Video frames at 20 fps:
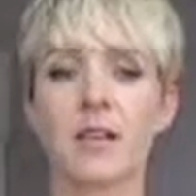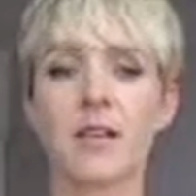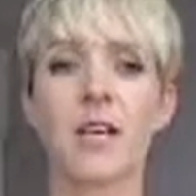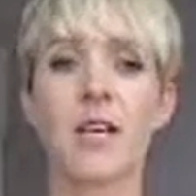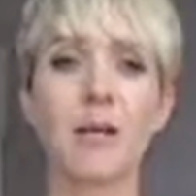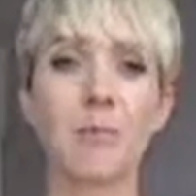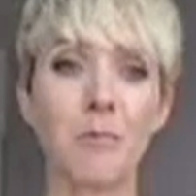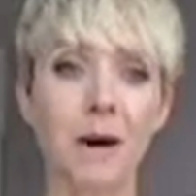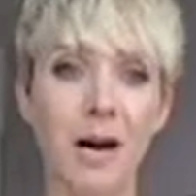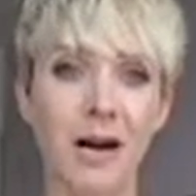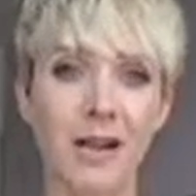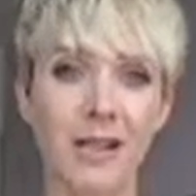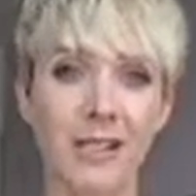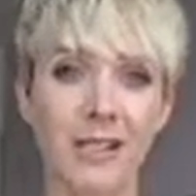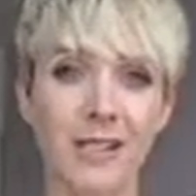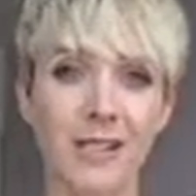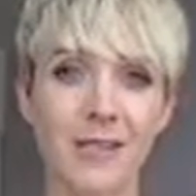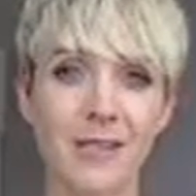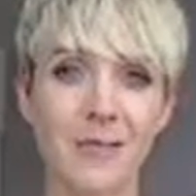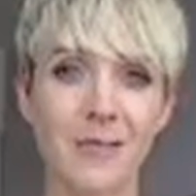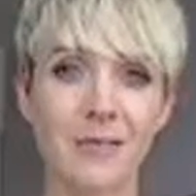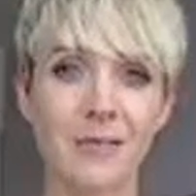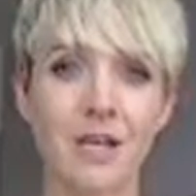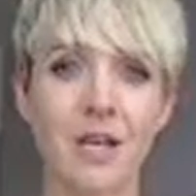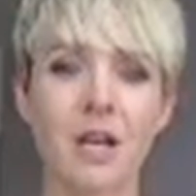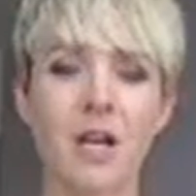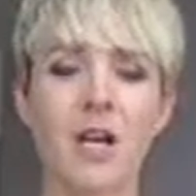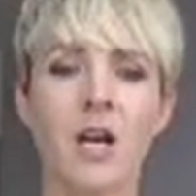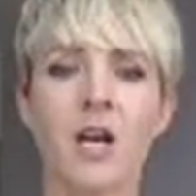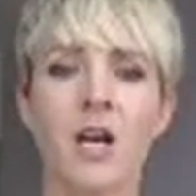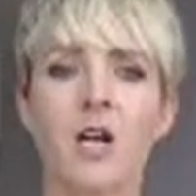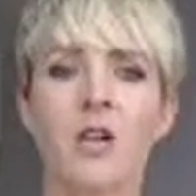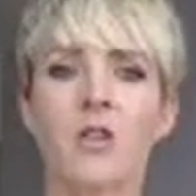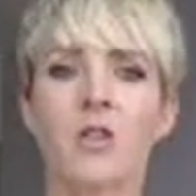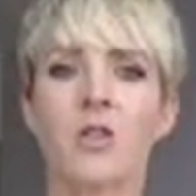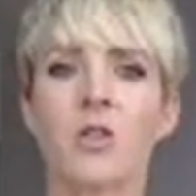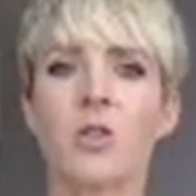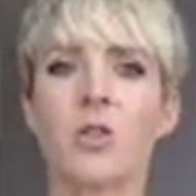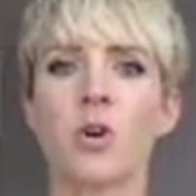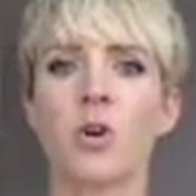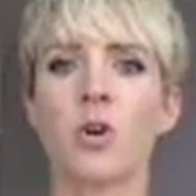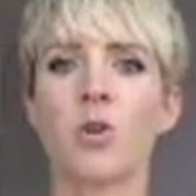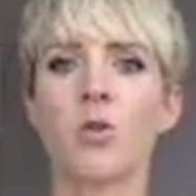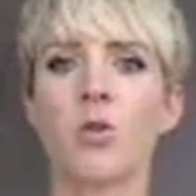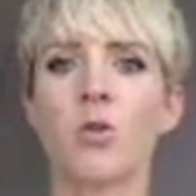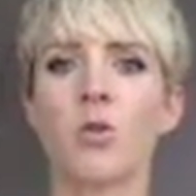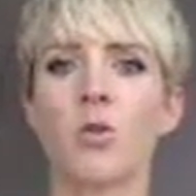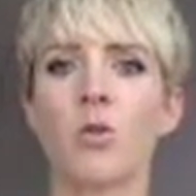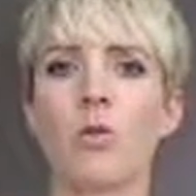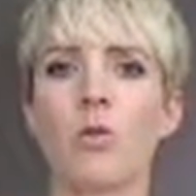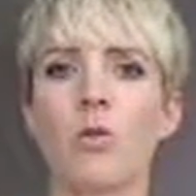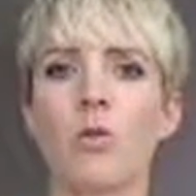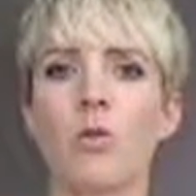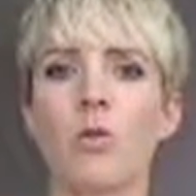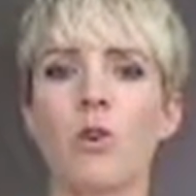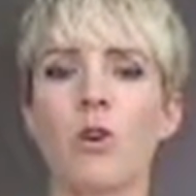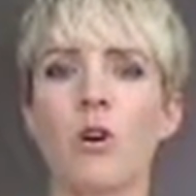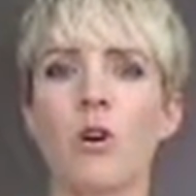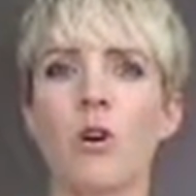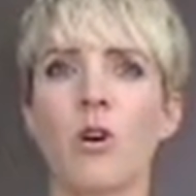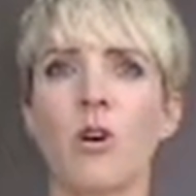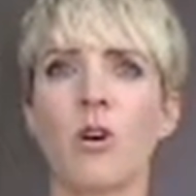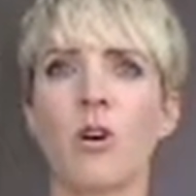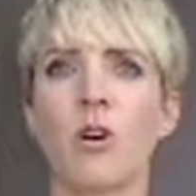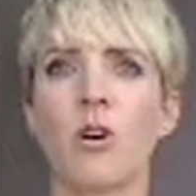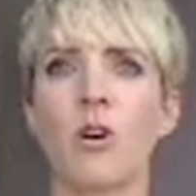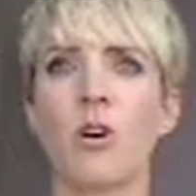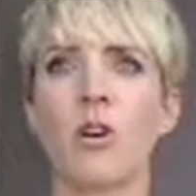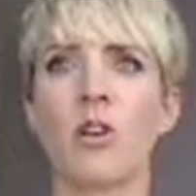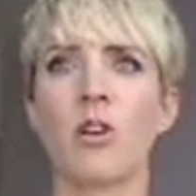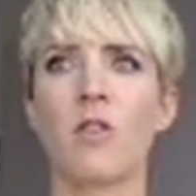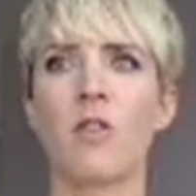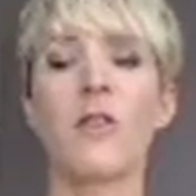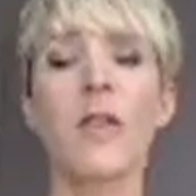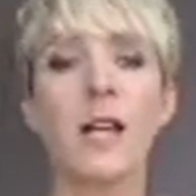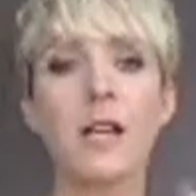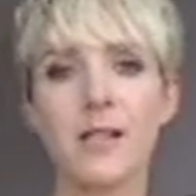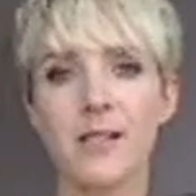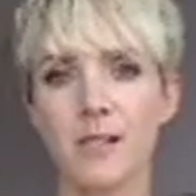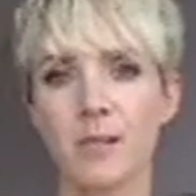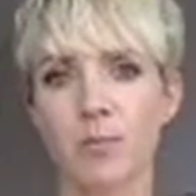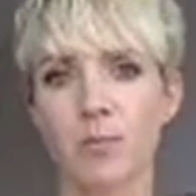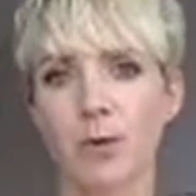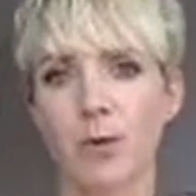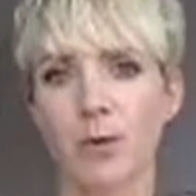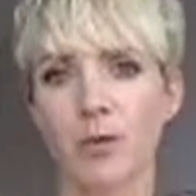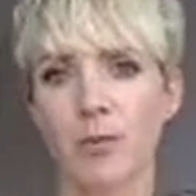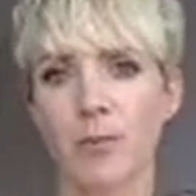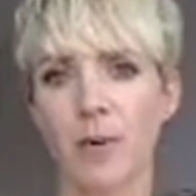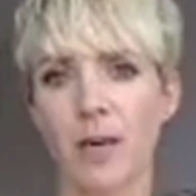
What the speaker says: in mind. So that is the birth